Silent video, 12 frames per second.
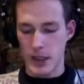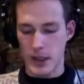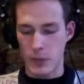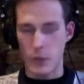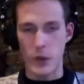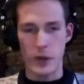
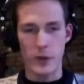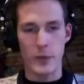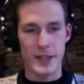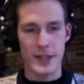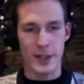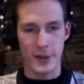willed
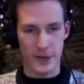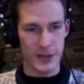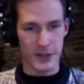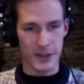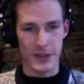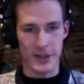myself
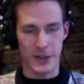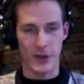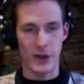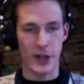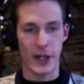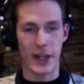into into
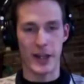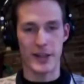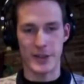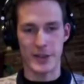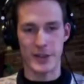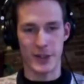learning it
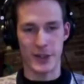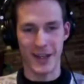essentially.